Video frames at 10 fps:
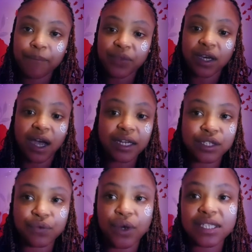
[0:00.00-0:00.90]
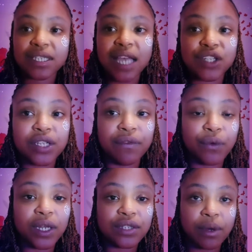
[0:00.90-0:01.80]
the guidance for us is actually
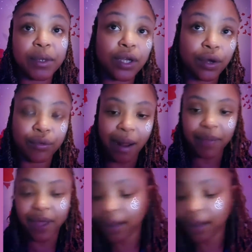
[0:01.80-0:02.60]
fallen, so I'm going to go and grab that.